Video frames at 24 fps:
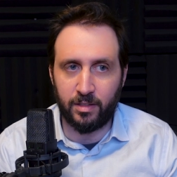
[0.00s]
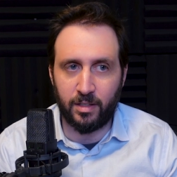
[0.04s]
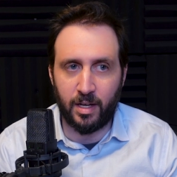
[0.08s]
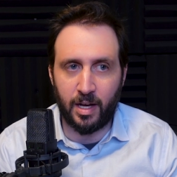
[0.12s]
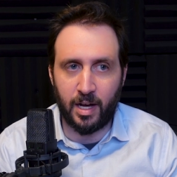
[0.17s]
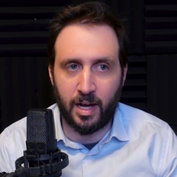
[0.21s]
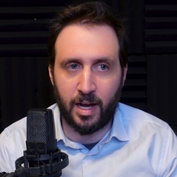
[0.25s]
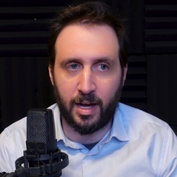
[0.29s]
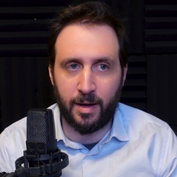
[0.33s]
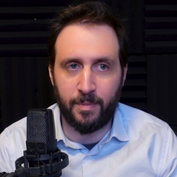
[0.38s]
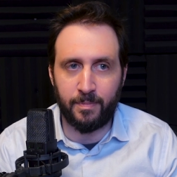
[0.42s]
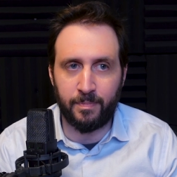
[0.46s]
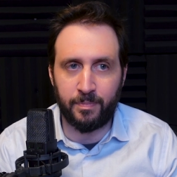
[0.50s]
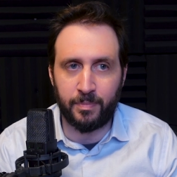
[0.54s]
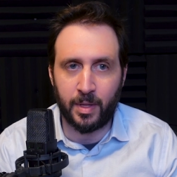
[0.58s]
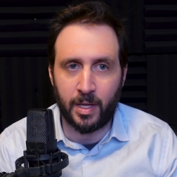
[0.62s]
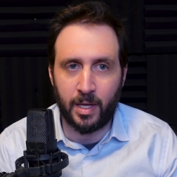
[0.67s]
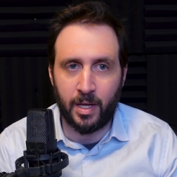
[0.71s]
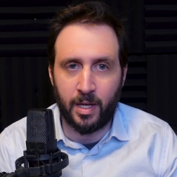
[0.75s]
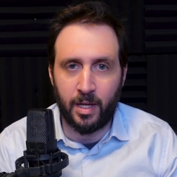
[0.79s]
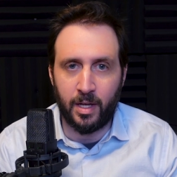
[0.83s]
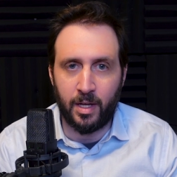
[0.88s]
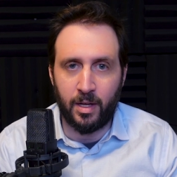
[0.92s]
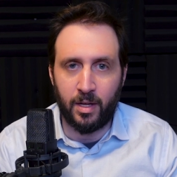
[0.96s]
Um,
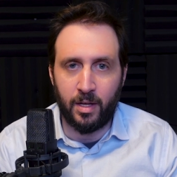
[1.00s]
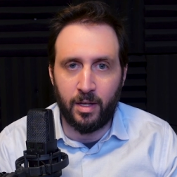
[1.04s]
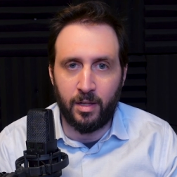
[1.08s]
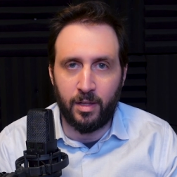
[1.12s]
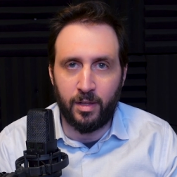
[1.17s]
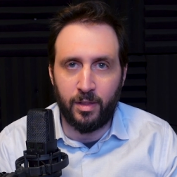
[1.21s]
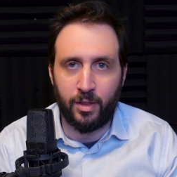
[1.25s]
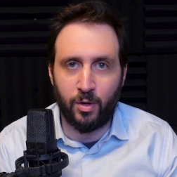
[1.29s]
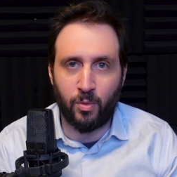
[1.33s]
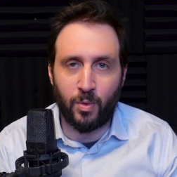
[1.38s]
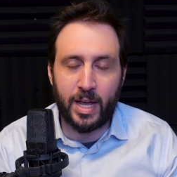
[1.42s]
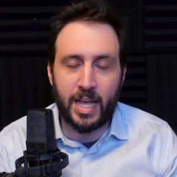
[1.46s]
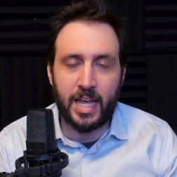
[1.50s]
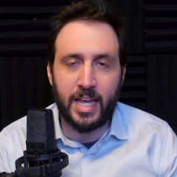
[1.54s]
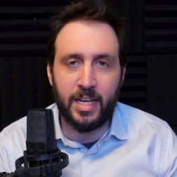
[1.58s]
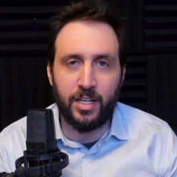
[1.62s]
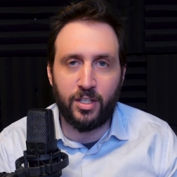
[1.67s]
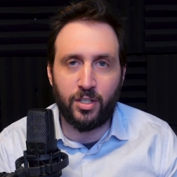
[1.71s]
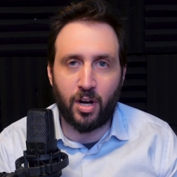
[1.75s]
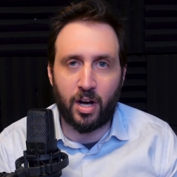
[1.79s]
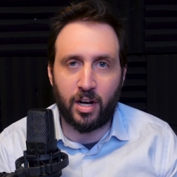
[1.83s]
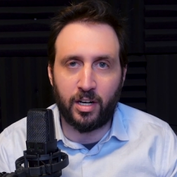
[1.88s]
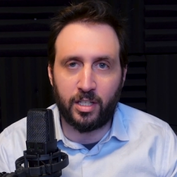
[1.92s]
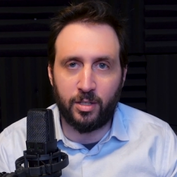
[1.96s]
the way he
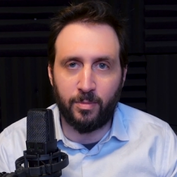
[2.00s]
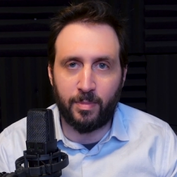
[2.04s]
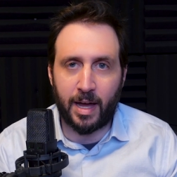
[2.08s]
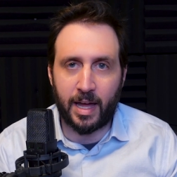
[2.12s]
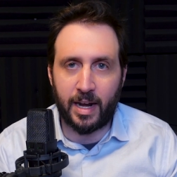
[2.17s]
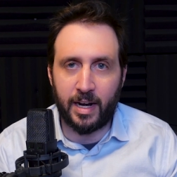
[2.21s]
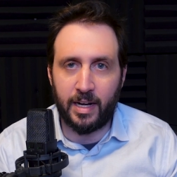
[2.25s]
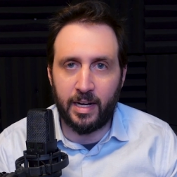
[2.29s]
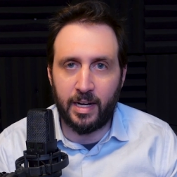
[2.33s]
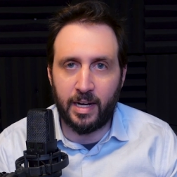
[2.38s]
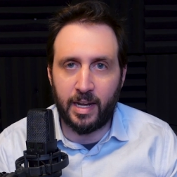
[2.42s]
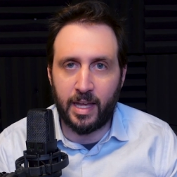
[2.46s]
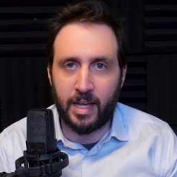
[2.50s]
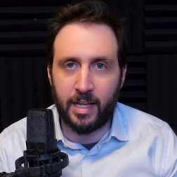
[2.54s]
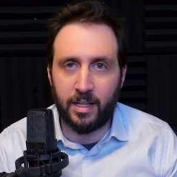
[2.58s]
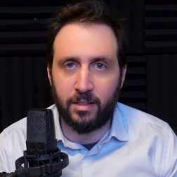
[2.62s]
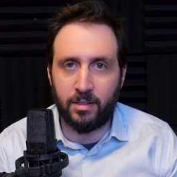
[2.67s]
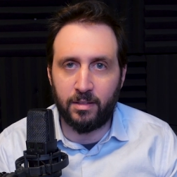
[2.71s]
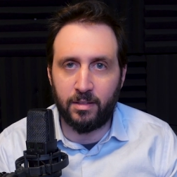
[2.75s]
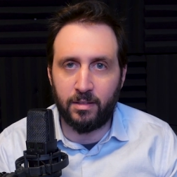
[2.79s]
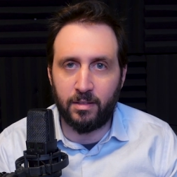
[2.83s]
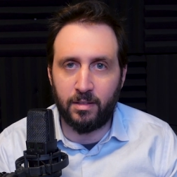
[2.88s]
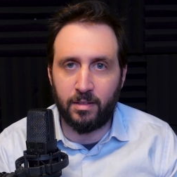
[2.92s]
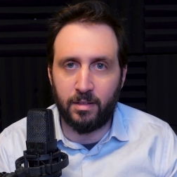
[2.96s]
talked about it, it
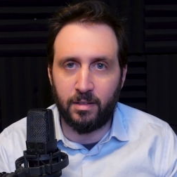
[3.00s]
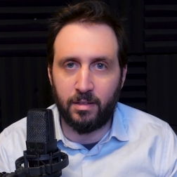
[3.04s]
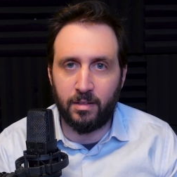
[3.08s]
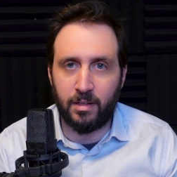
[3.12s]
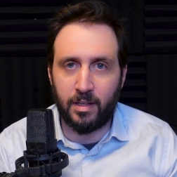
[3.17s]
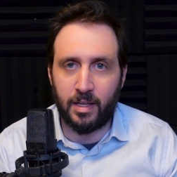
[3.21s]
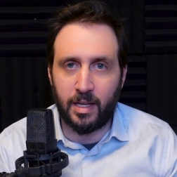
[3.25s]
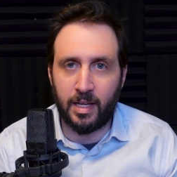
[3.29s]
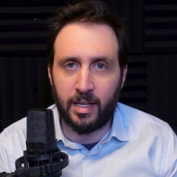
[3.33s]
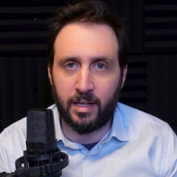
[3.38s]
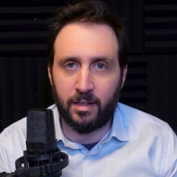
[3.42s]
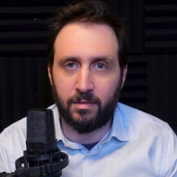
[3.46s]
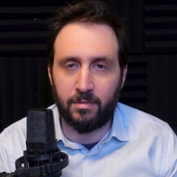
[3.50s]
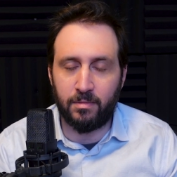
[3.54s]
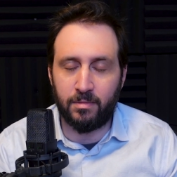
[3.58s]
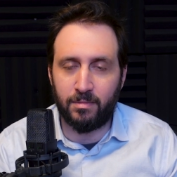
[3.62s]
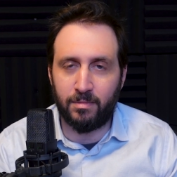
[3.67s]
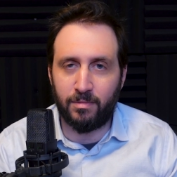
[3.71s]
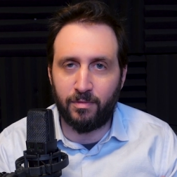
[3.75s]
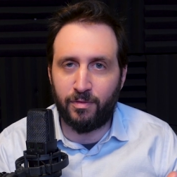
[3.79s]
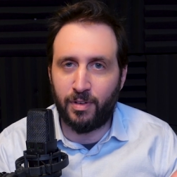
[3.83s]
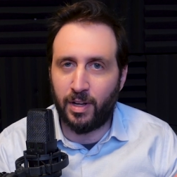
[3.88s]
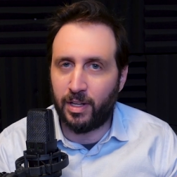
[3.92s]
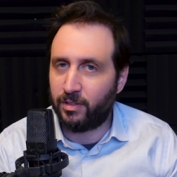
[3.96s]

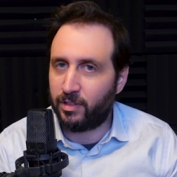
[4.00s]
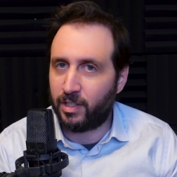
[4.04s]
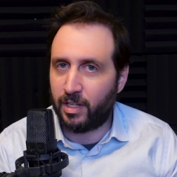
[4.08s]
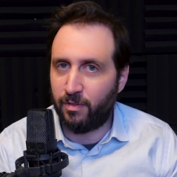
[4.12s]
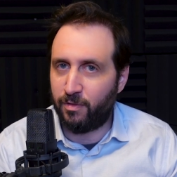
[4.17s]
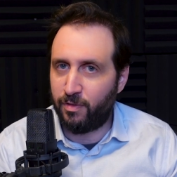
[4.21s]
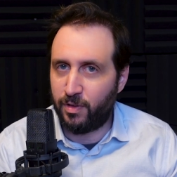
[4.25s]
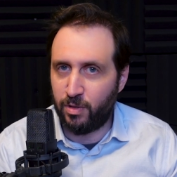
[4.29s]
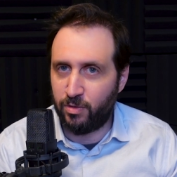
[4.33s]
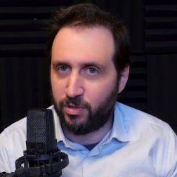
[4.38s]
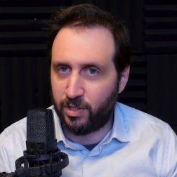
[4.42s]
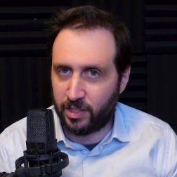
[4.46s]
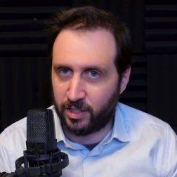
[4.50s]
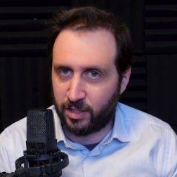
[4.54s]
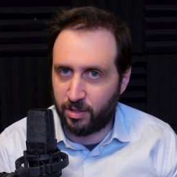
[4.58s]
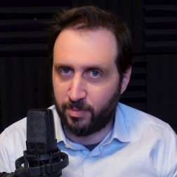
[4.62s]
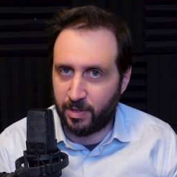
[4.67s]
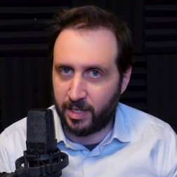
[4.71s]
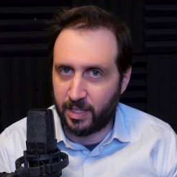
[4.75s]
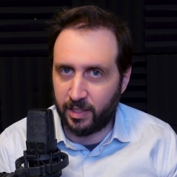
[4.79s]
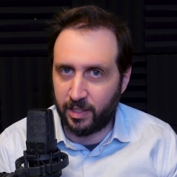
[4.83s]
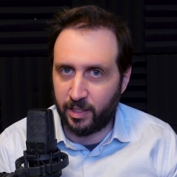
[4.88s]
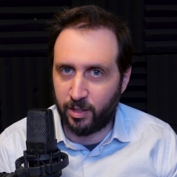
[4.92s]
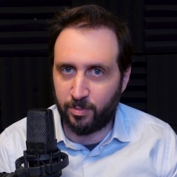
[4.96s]
felt confusing to
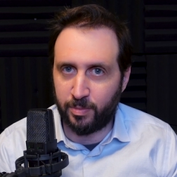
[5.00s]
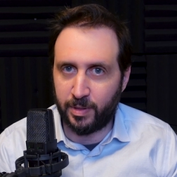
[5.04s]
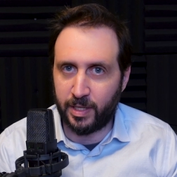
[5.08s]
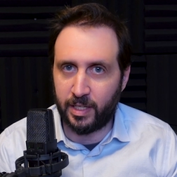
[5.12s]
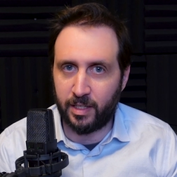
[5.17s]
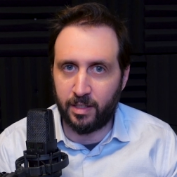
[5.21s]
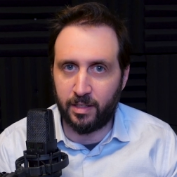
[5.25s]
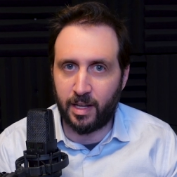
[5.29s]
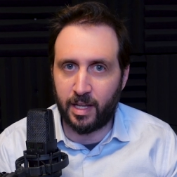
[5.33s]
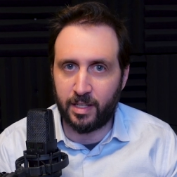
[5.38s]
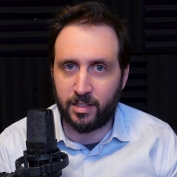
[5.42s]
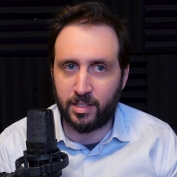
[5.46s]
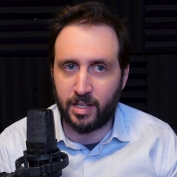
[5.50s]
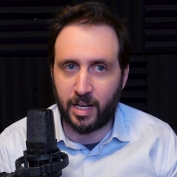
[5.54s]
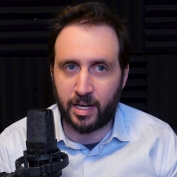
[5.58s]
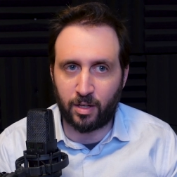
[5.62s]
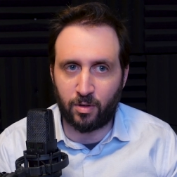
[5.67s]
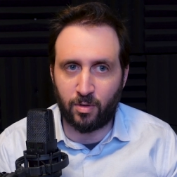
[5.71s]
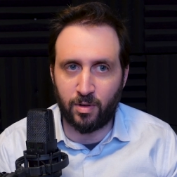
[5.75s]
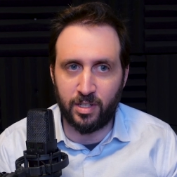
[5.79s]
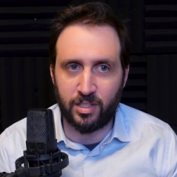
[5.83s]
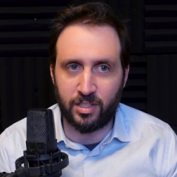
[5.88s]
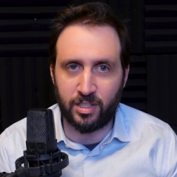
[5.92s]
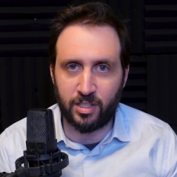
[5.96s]
me a little bit, and that's not a
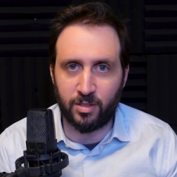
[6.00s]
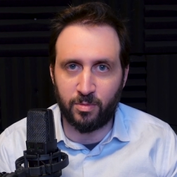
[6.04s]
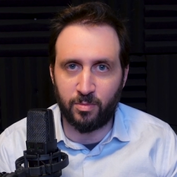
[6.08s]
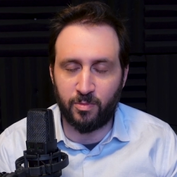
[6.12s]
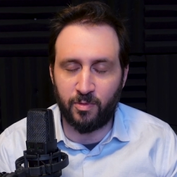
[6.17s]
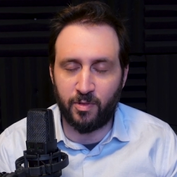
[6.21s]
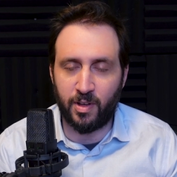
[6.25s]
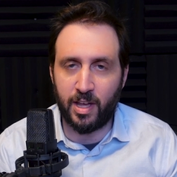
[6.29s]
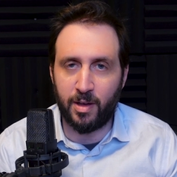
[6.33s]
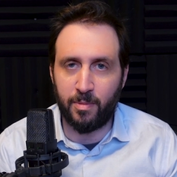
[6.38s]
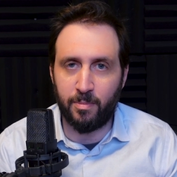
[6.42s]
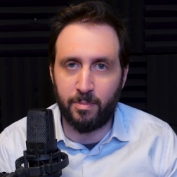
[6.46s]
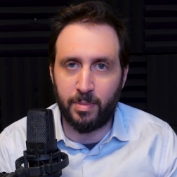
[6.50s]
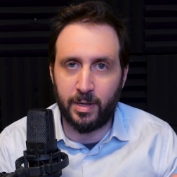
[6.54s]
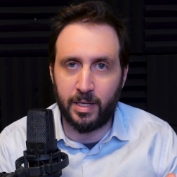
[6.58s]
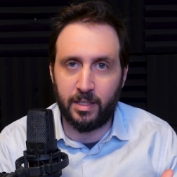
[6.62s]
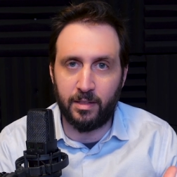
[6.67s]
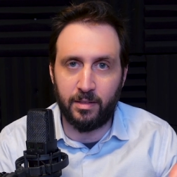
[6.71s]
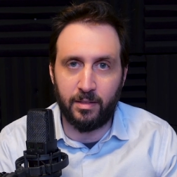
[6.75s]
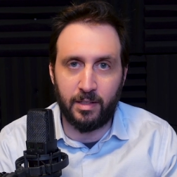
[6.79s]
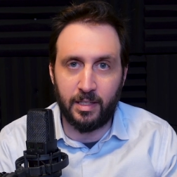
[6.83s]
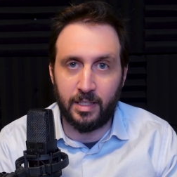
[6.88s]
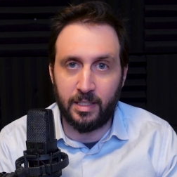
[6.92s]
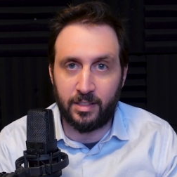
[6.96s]
criticism of him, but
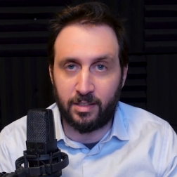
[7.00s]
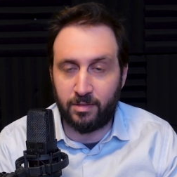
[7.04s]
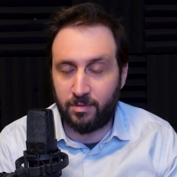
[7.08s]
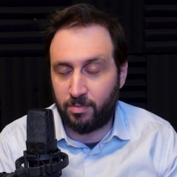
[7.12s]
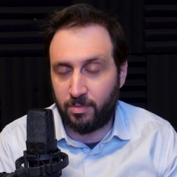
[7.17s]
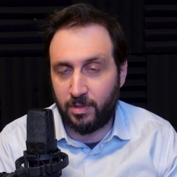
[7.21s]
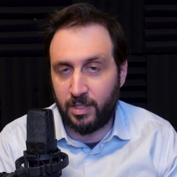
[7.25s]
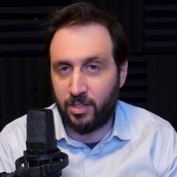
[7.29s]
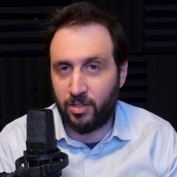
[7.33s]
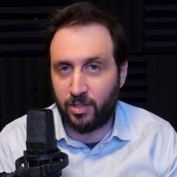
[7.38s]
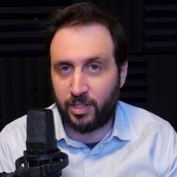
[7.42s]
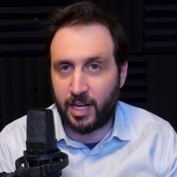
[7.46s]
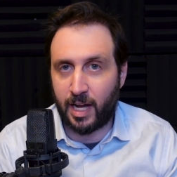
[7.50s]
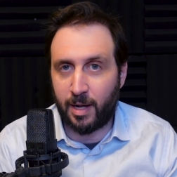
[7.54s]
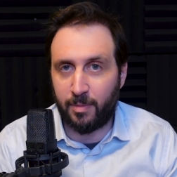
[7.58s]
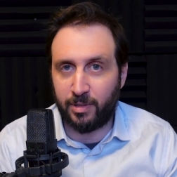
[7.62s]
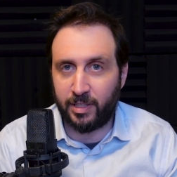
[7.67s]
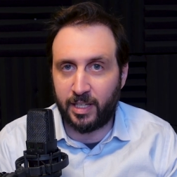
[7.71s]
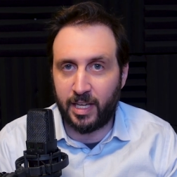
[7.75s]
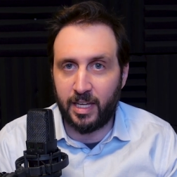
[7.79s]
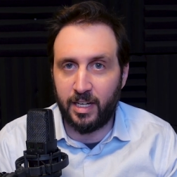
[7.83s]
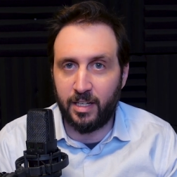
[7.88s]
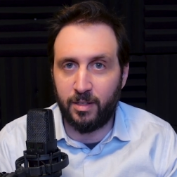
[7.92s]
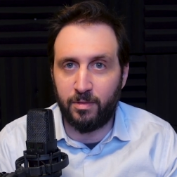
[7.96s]
it's these are
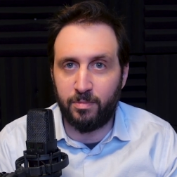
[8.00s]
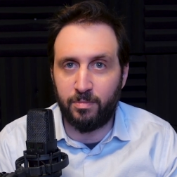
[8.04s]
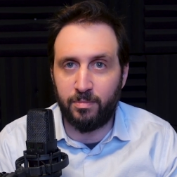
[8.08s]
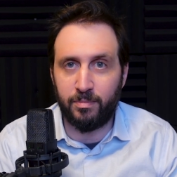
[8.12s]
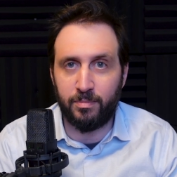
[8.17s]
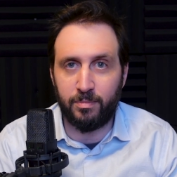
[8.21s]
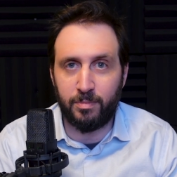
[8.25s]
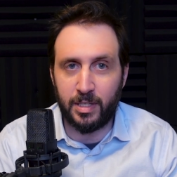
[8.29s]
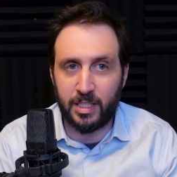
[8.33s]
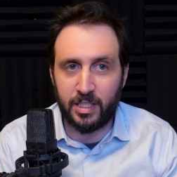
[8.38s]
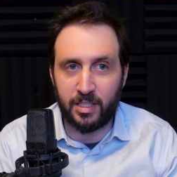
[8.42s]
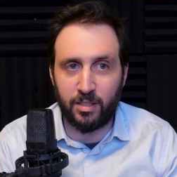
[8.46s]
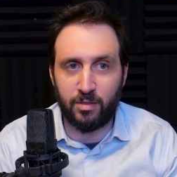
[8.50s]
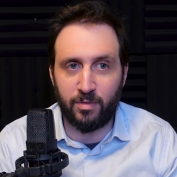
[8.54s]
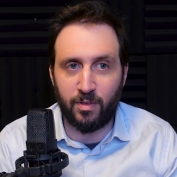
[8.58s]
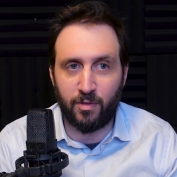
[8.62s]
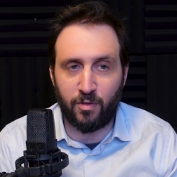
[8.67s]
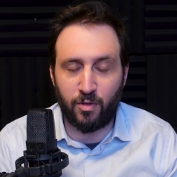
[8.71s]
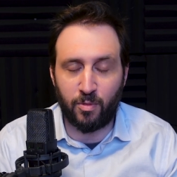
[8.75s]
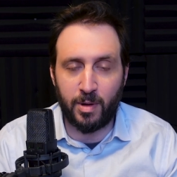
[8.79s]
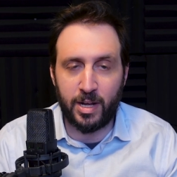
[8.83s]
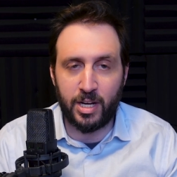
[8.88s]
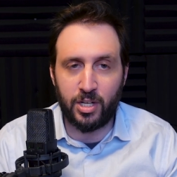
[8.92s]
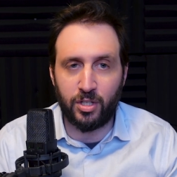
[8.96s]
complicated pieces of
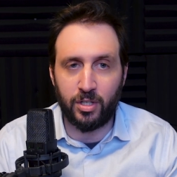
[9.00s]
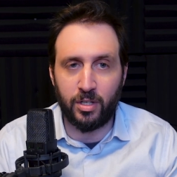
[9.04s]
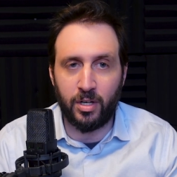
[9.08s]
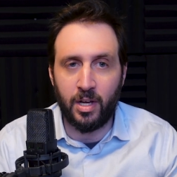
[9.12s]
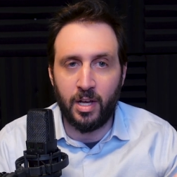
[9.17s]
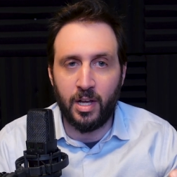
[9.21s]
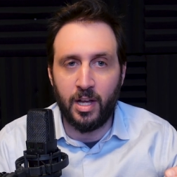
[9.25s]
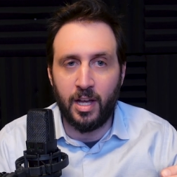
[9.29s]
information.